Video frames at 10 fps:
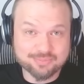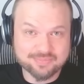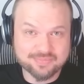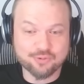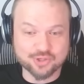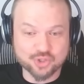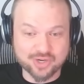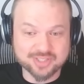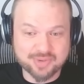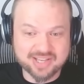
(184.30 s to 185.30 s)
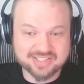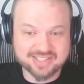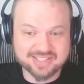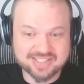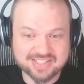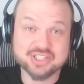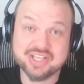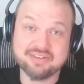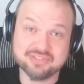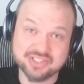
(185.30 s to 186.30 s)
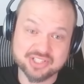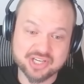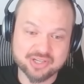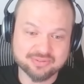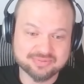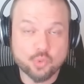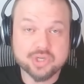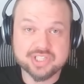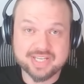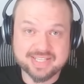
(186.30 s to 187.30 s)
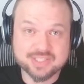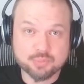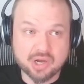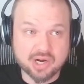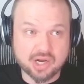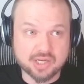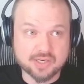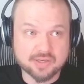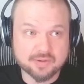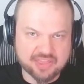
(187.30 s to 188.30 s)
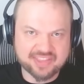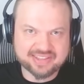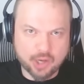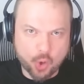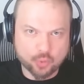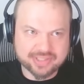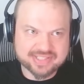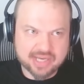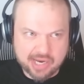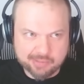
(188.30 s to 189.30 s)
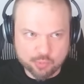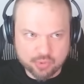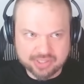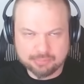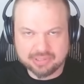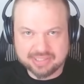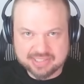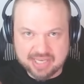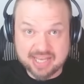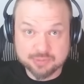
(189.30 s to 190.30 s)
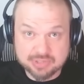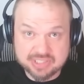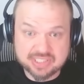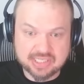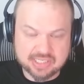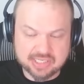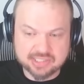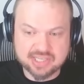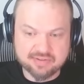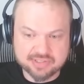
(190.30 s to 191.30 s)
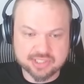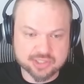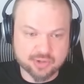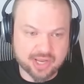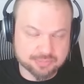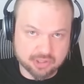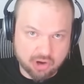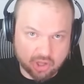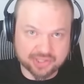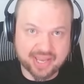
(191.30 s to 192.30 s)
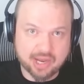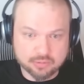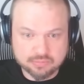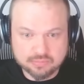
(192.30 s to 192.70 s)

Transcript: him for trespassing in San Francisco? Which is spot on. I think the only time when the police has been seen in San Francisco has been called out